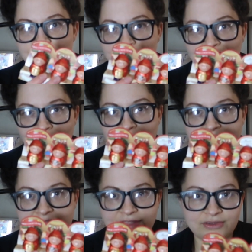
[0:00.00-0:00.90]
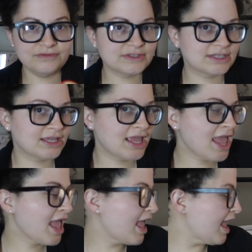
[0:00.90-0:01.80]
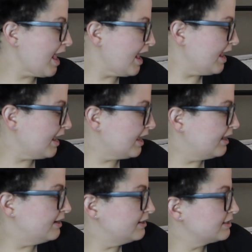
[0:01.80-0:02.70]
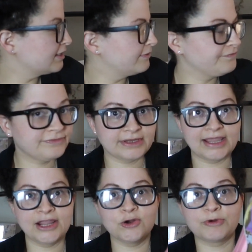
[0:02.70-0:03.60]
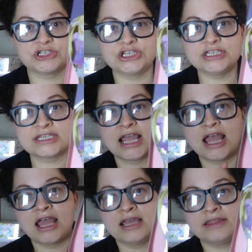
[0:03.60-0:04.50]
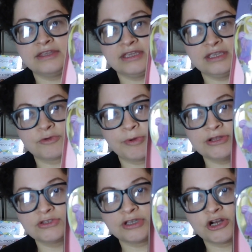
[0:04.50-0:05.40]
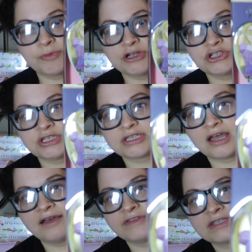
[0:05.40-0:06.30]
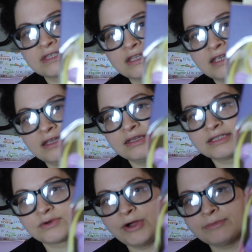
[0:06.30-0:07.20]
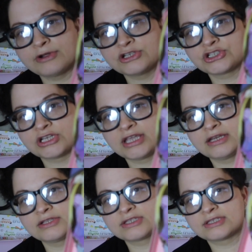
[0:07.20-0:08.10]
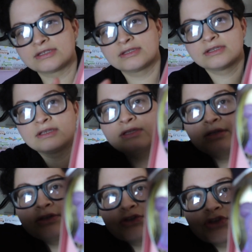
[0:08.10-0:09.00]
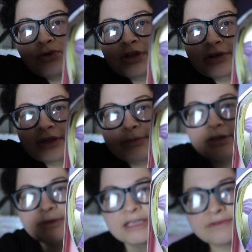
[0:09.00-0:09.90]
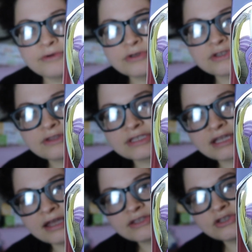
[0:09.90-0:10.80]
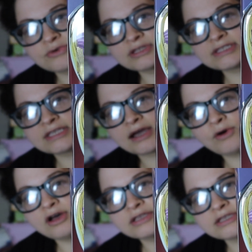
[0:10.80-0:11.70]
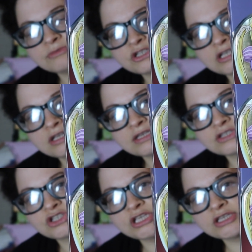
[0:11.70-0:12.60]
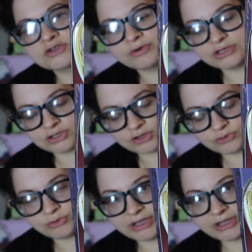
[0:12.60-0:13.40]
chocolate elves and hairbrushes. The Rapunzel hairbrush is obviously, it's a wet brush, and it's so clearly, I'm gonna make it focus on this guy so you can see how awesome she is. She is going to go to